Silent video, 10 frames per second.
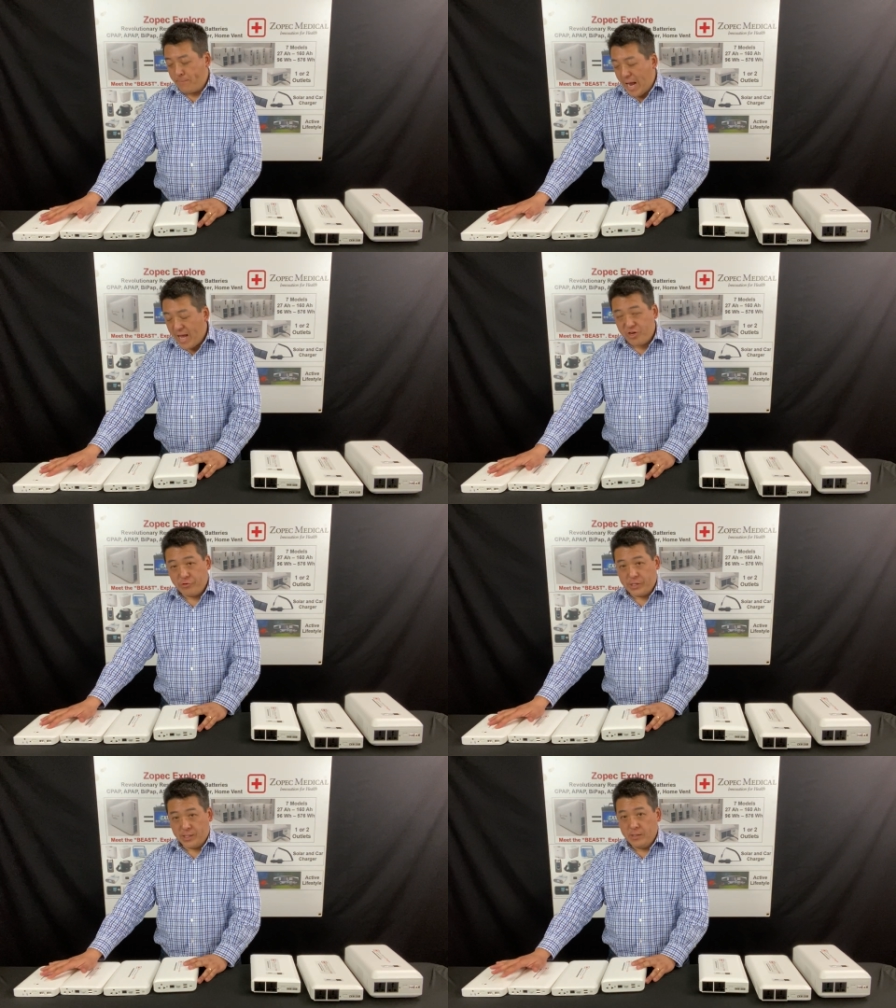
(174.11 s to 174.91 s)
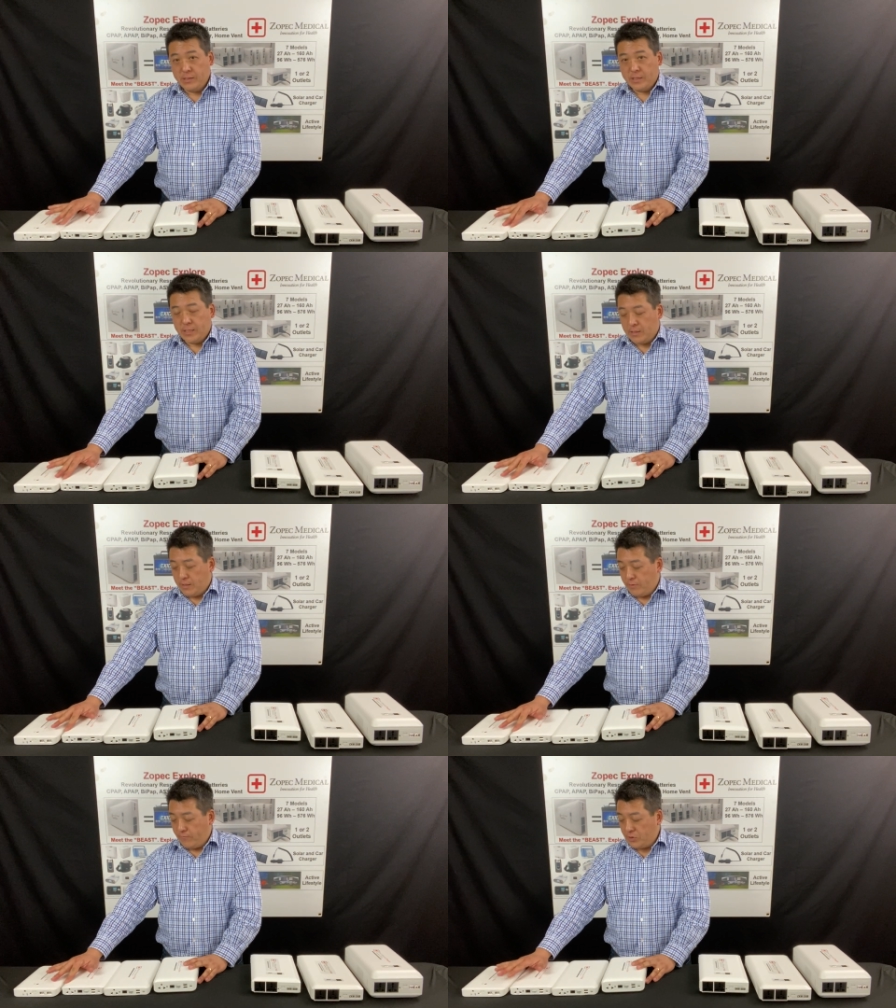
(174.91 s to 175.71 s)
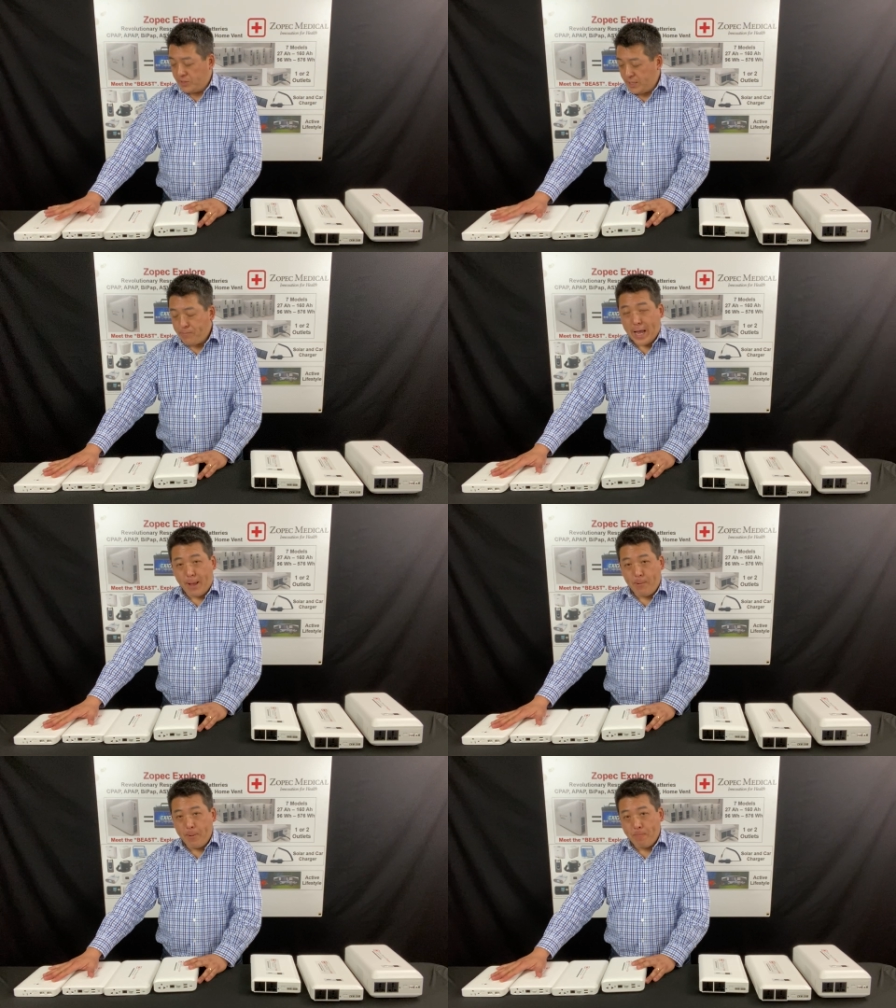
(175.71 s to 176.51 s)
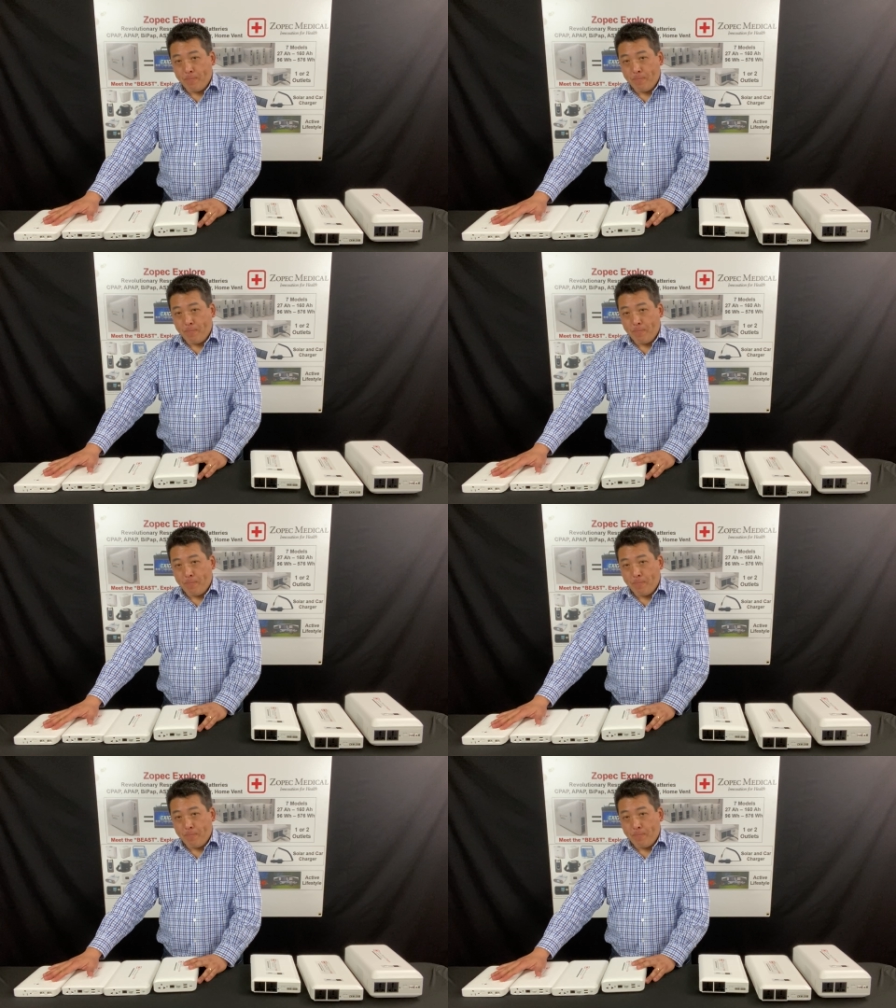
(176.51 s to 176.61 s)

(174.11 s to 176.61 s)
battery for CPAP.